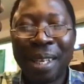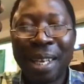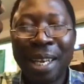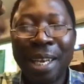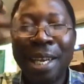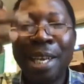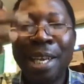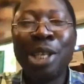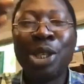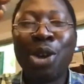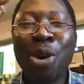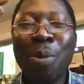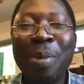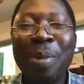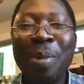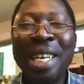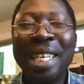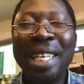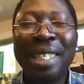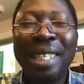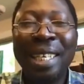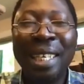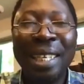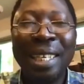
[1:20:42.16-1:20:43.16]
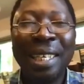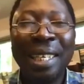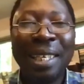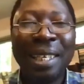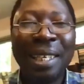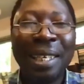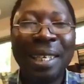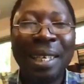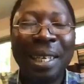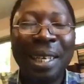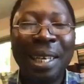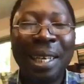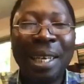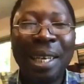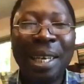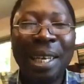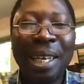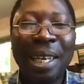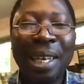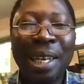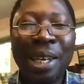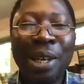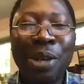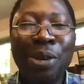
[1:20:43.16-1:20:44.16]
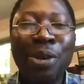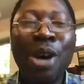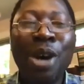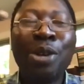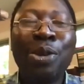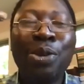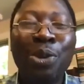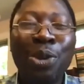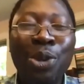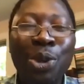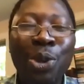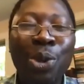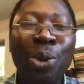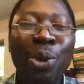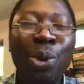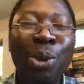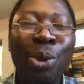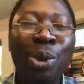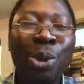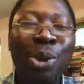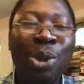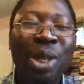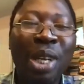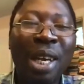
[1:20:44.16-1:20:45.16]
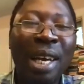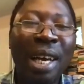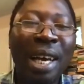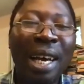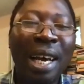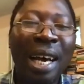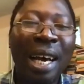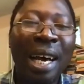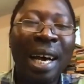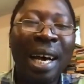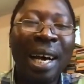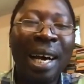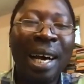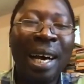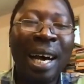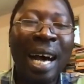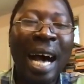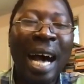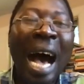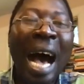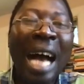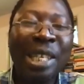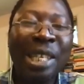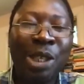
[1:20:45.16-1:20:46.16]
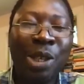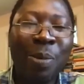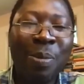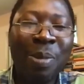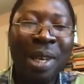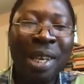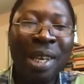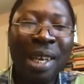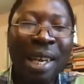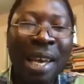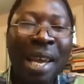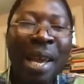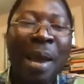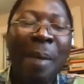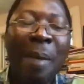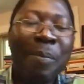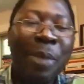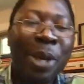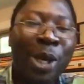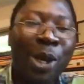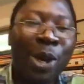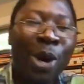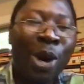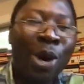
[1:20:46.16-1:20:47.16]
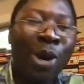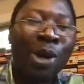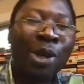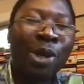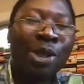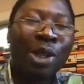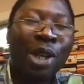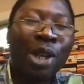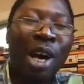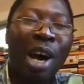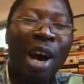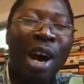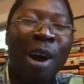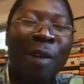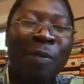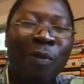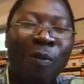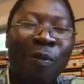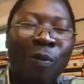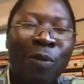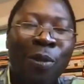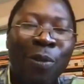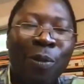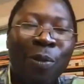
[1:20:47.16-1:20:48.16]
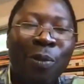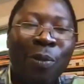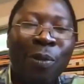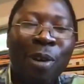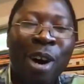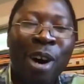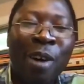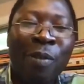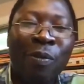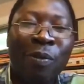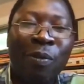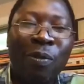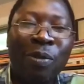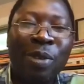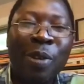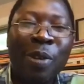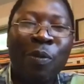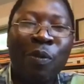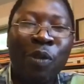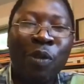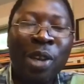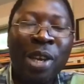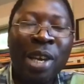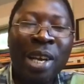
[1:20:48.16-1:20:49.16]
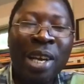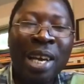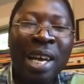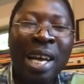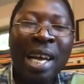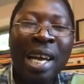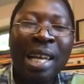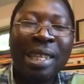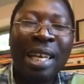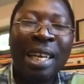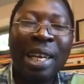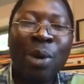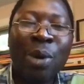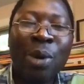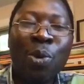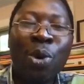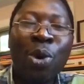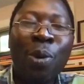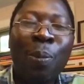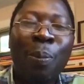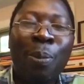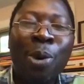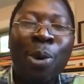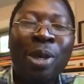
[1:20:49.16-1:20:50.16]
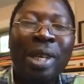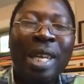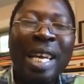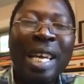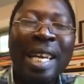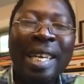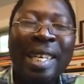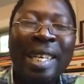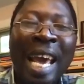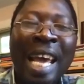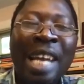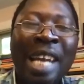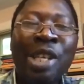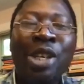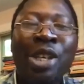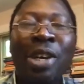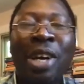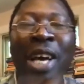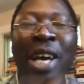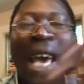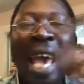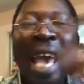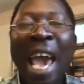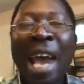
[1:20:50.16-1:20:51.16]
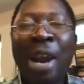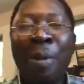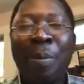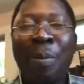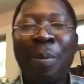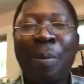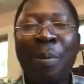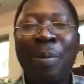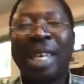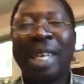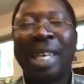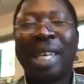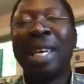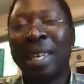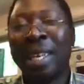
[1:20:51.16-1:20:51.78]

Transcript: his community not to use uh, Ajami because of, of the fear that it will put in danger Arabic.